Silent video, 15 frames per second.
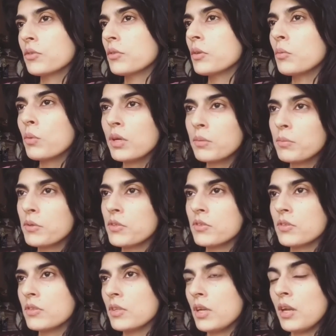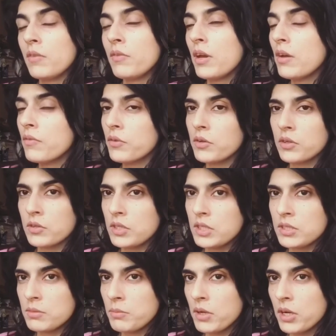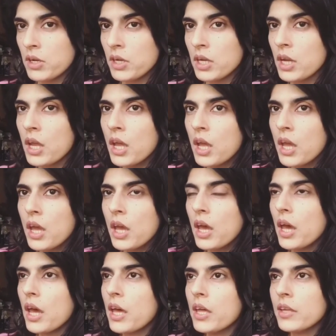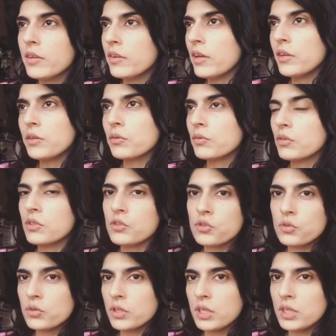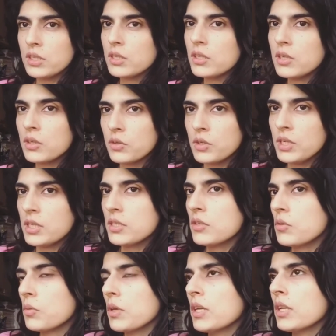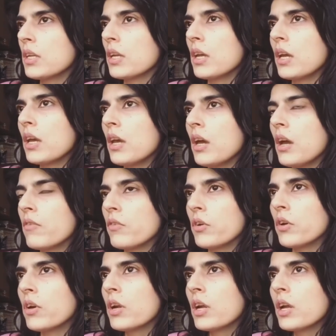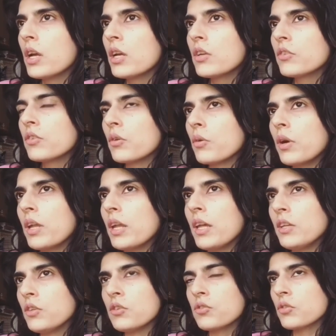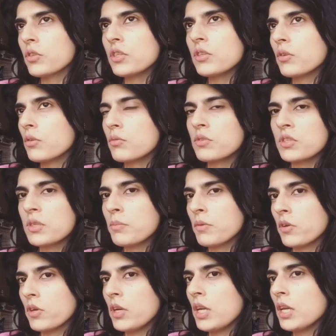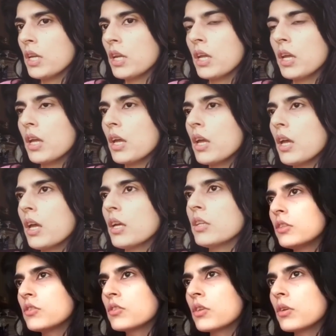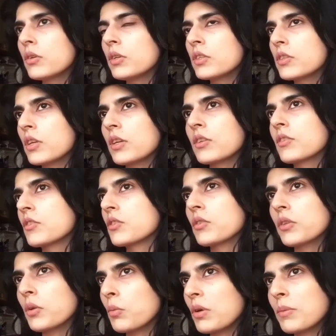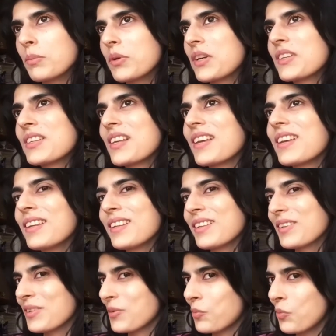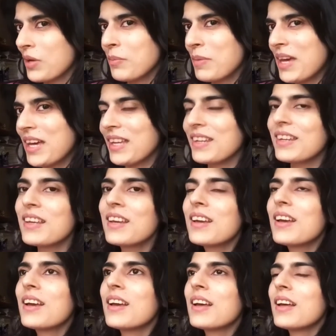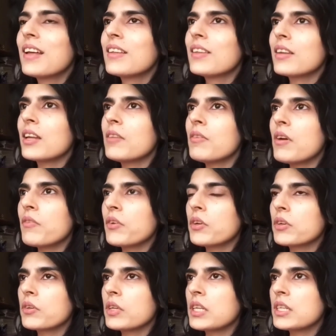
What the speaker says: one person that I've ever agreed to marry, and I don't usually agree to it ever, so, and I usually don't reciprocate, and so it's like there's only one person, one man that I've ever agreed